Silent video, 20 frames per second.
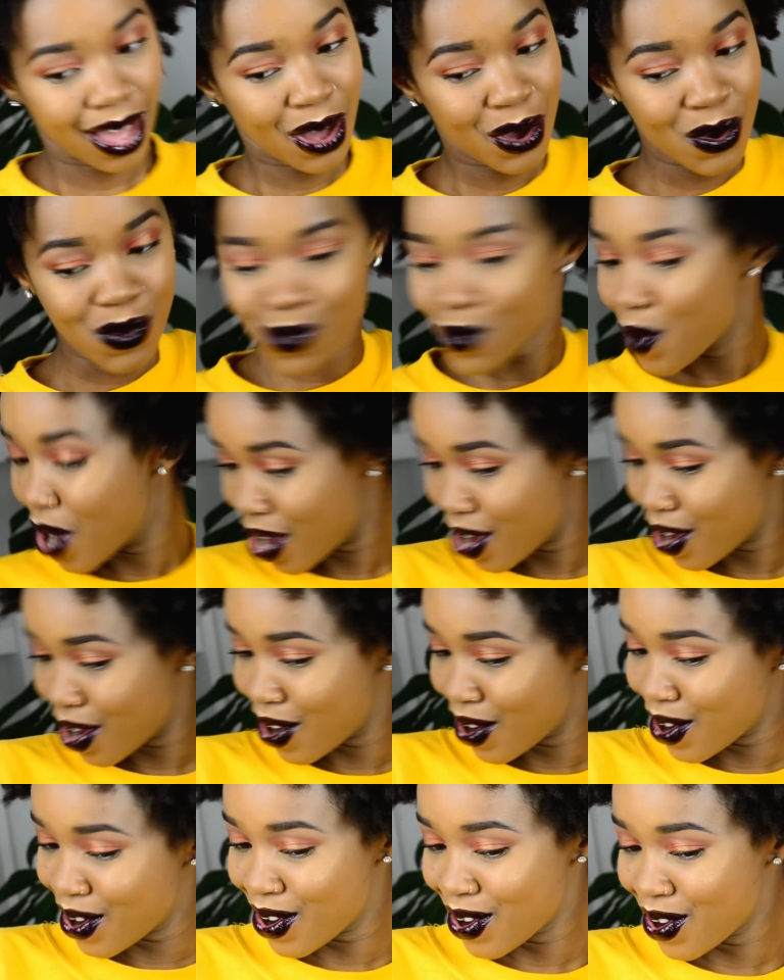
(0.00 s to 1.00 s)
Woo!
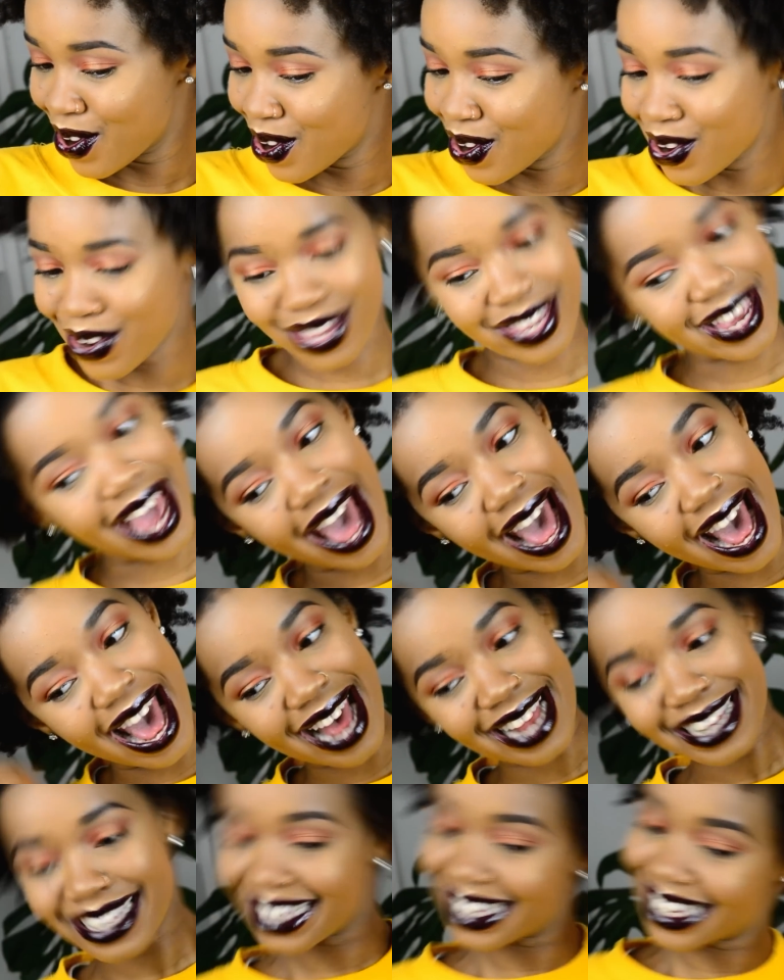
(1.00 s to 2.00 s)

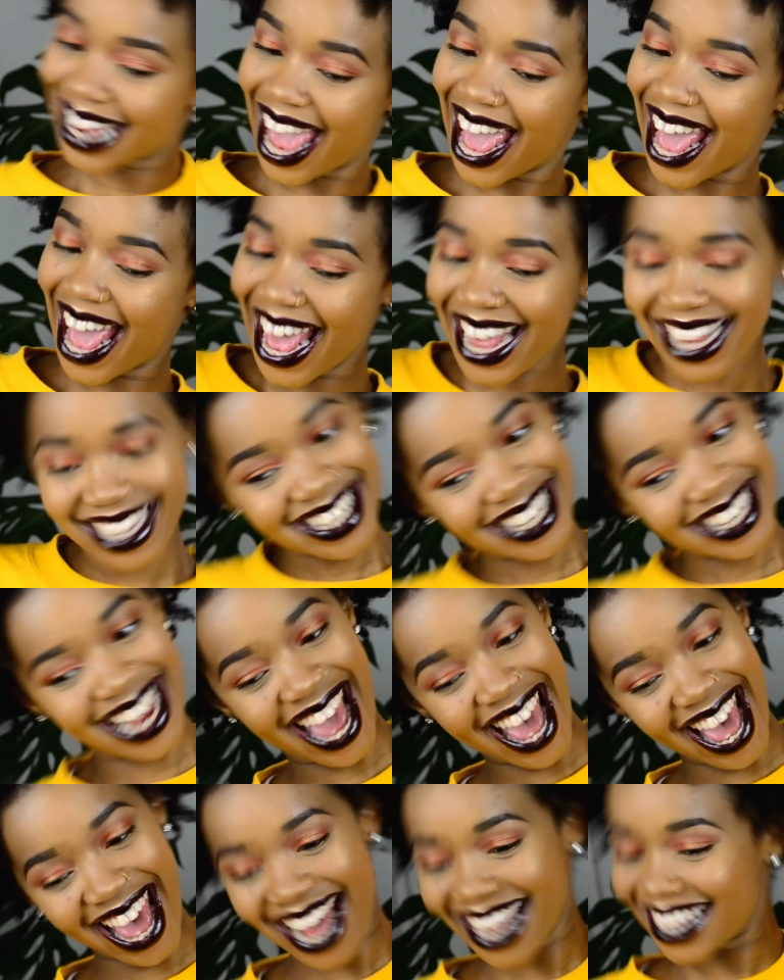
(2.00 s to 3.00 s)
Yes, yes,
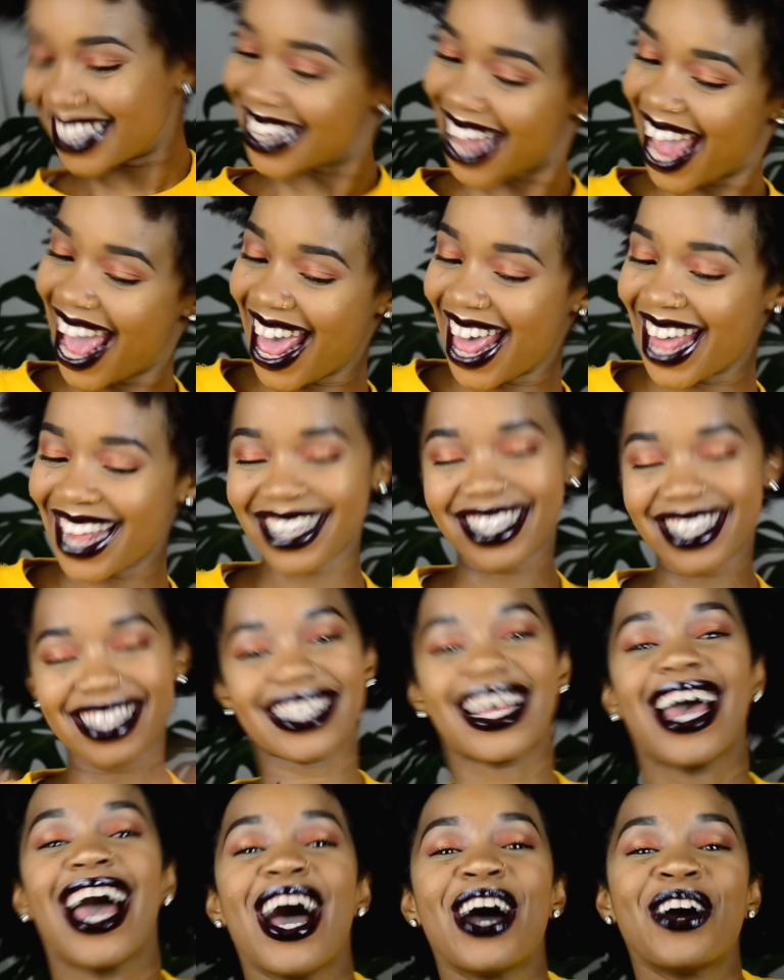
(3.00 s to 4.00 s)
yes, yes!
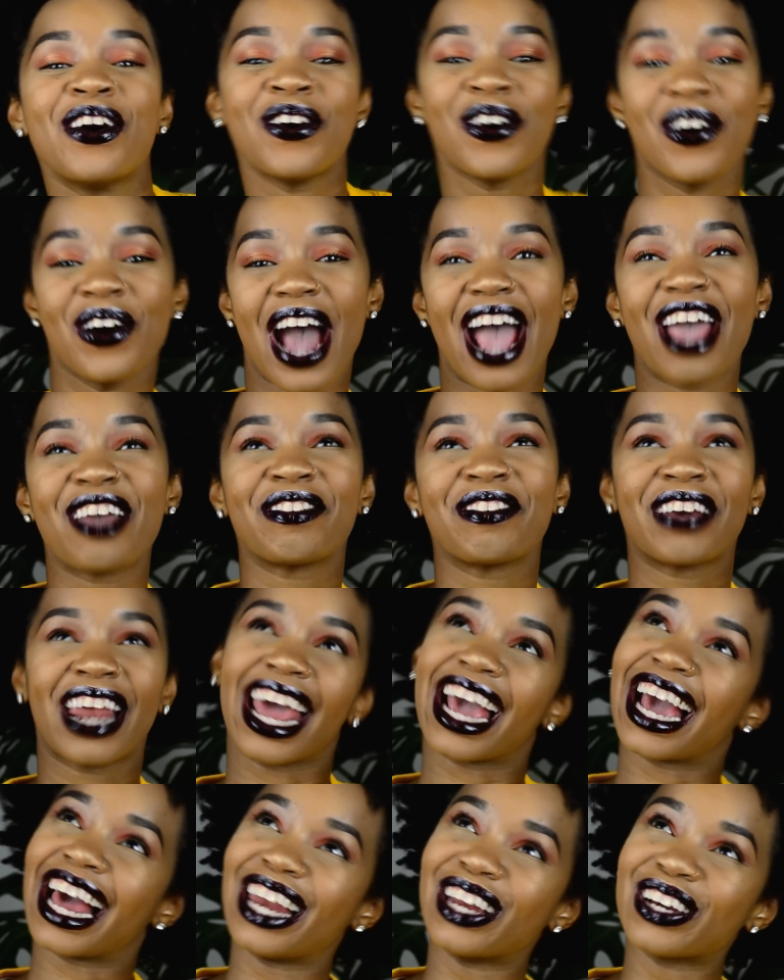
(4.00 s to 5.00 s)
I feel
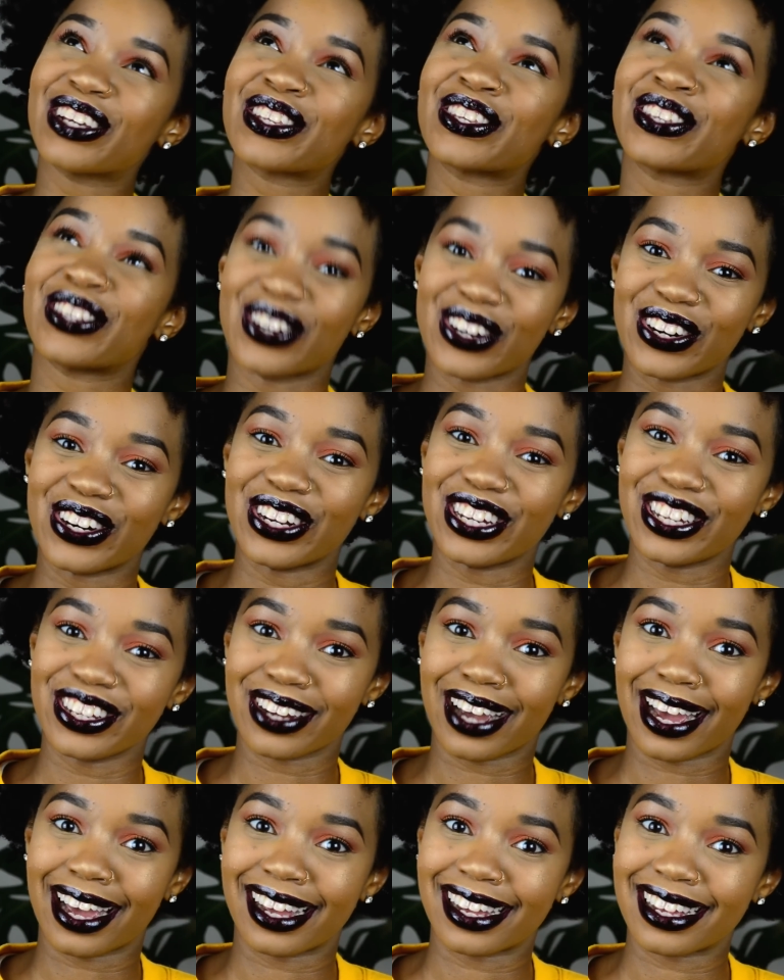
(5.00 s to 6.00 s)
like I look so good, you
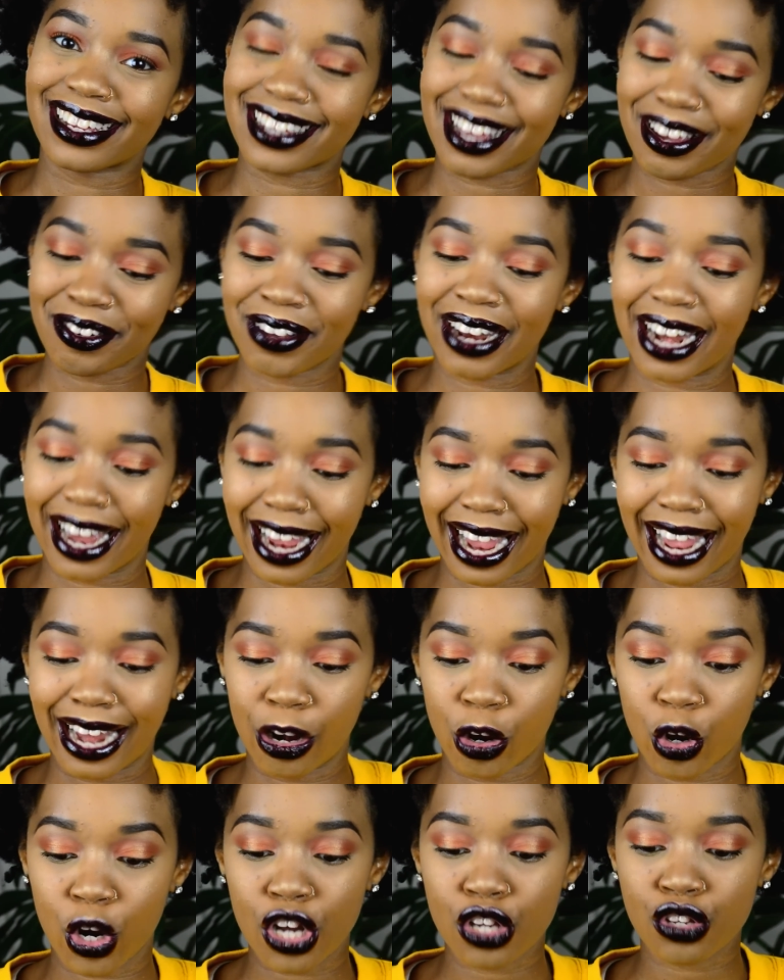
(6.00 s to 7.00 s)
guys. I feel like I
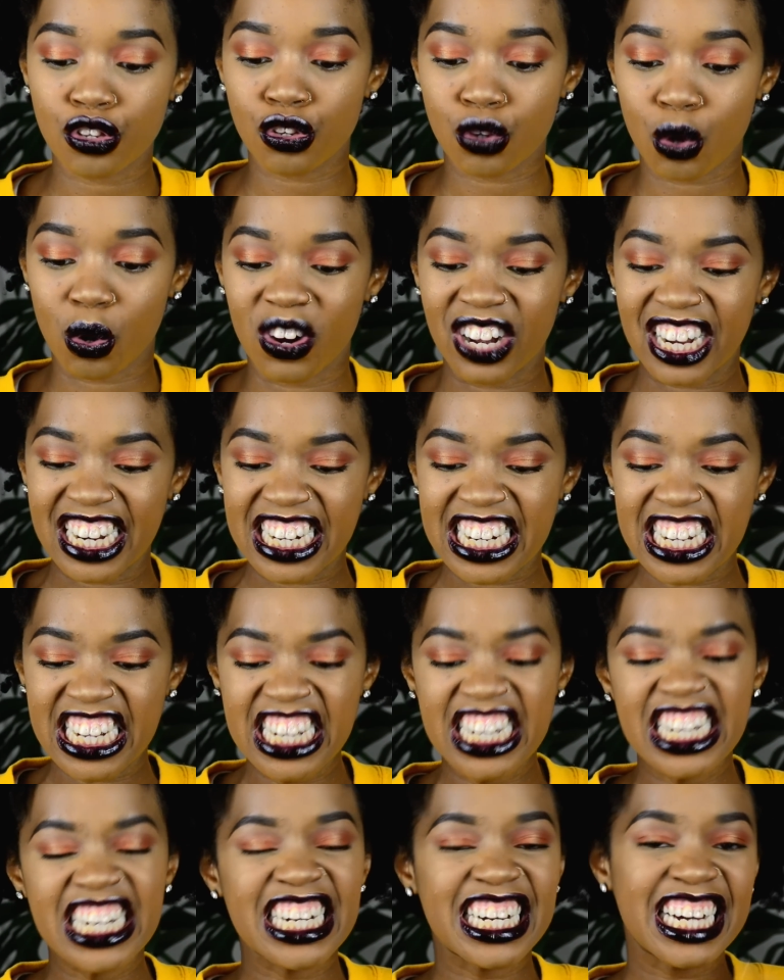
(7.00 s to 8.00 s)
look so good.
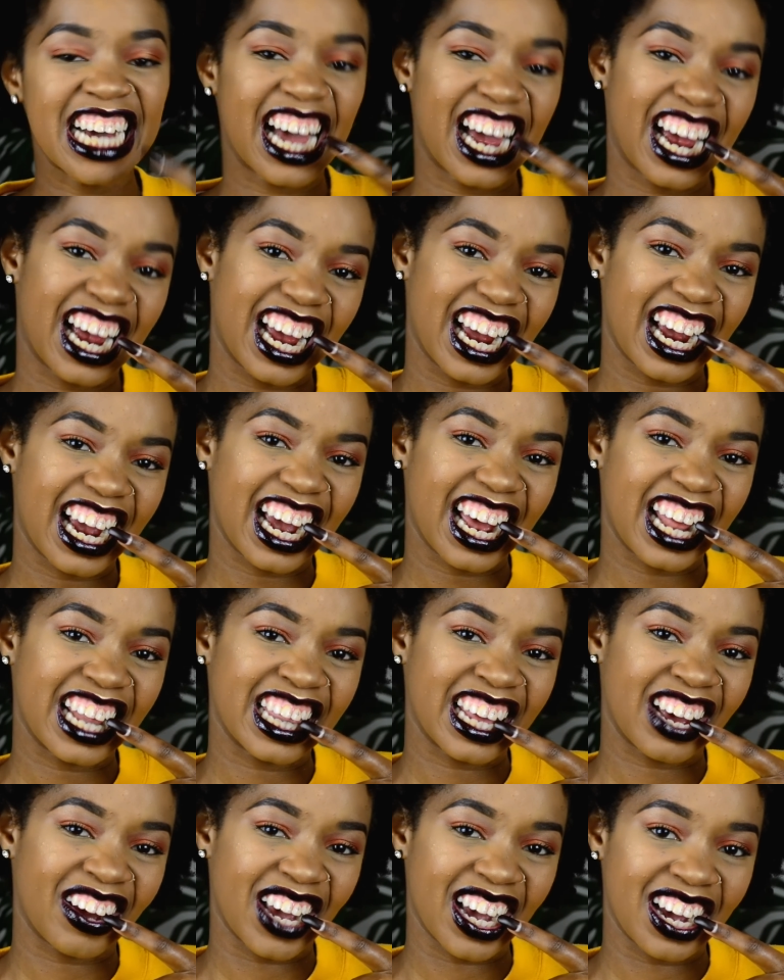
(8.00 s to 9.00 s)

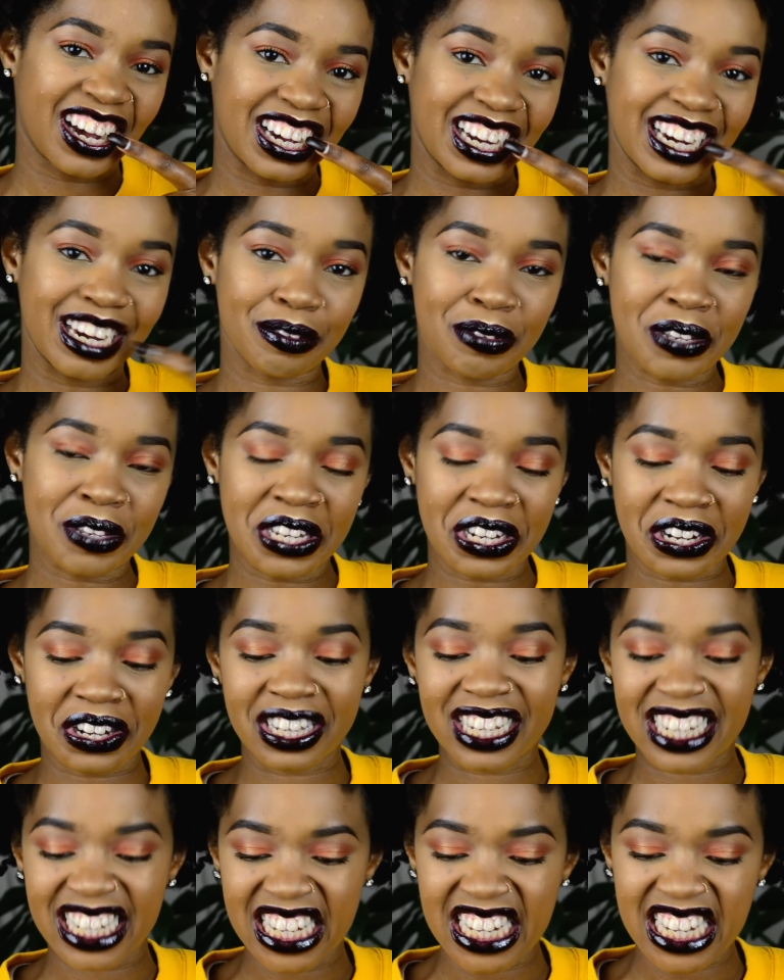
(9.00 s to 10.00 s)
There you go, lipstick on
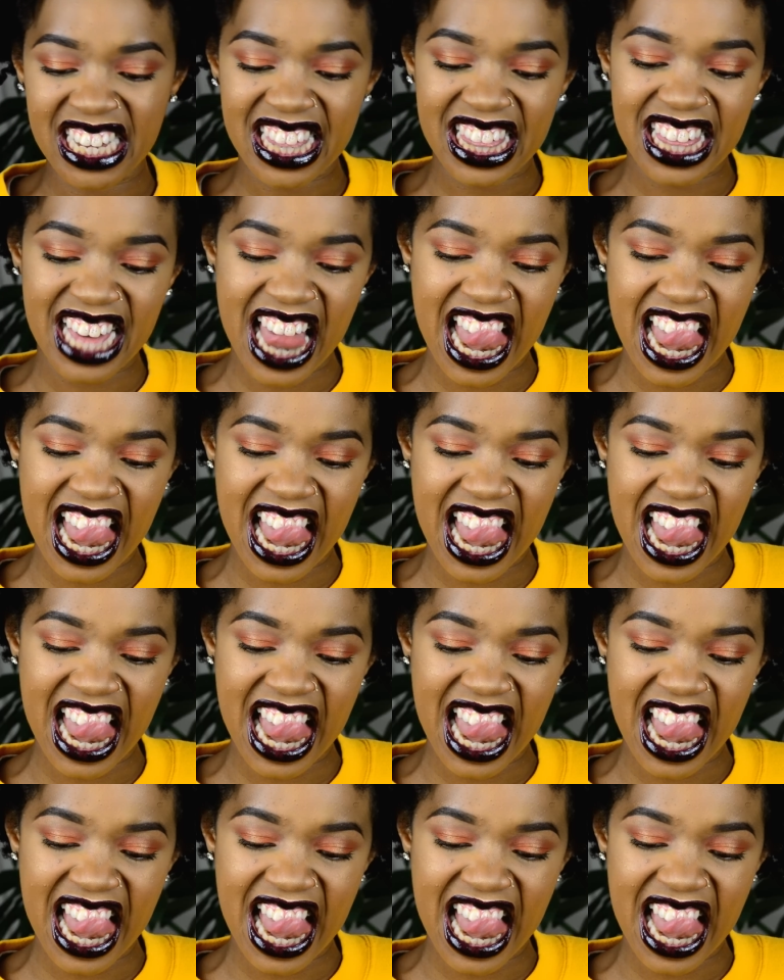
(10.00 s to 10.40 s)
the teeth.